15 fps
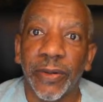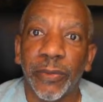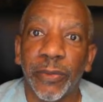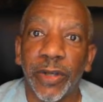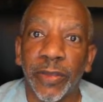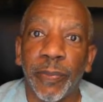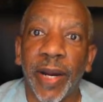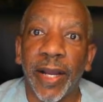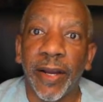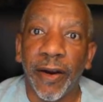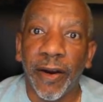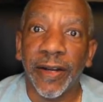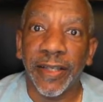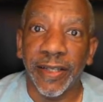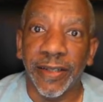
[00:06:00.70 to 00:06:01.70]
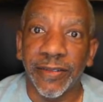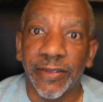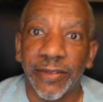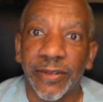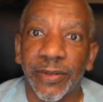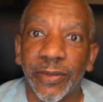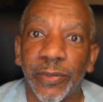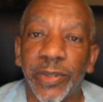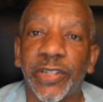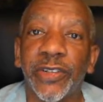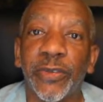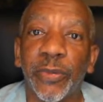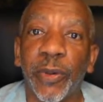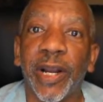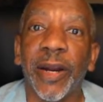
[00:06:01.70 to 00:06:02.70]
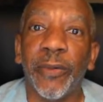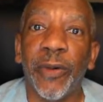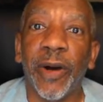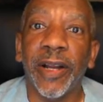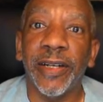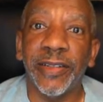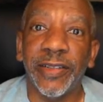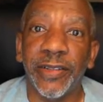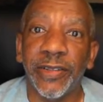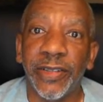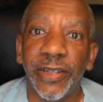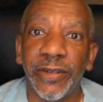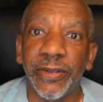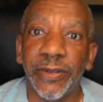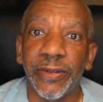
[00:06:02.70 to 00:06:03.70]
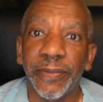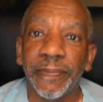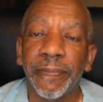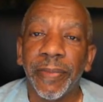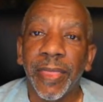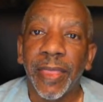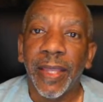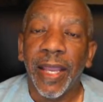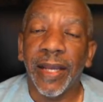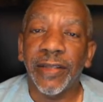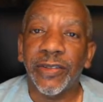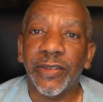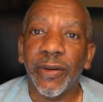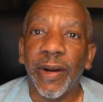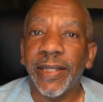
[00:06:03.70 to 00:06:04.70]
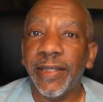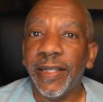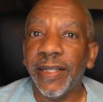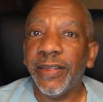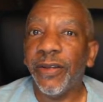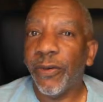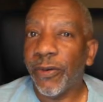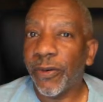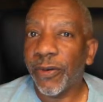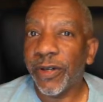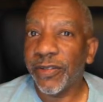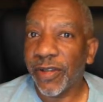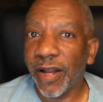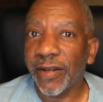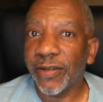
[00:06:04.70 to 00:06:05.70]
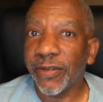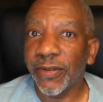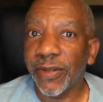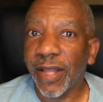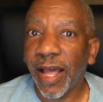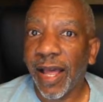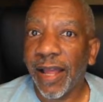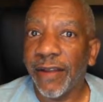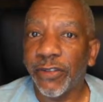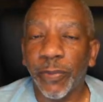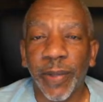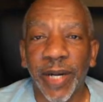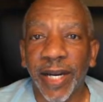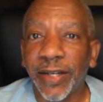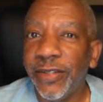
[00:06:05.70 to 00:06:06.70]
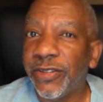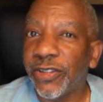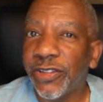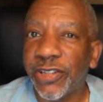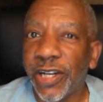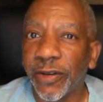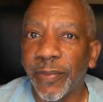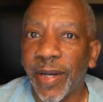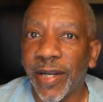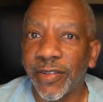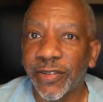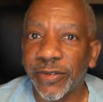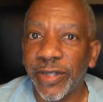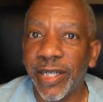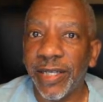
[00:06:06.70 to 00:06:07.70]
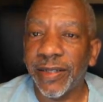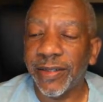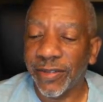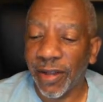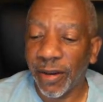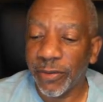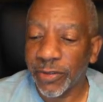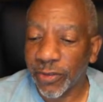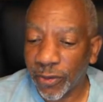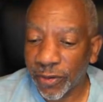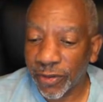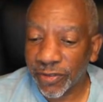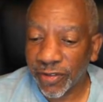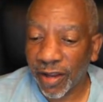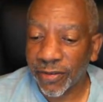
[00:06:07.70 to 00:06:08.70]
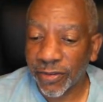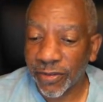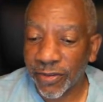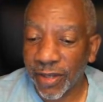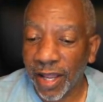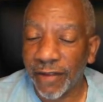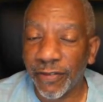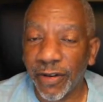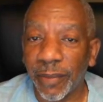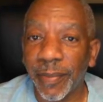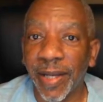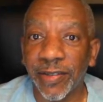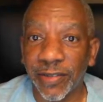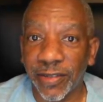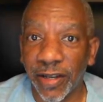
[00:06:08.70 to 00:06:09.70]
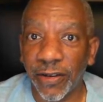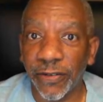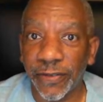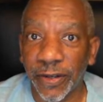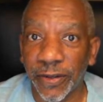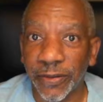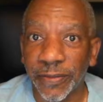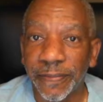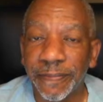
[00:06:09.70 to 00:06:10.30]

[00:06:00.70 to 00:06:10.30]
with my audience, which is what I wanted to do. And so I did the horizontal lives, but I couldn't share my screen because I was horizontal live on my cell phone.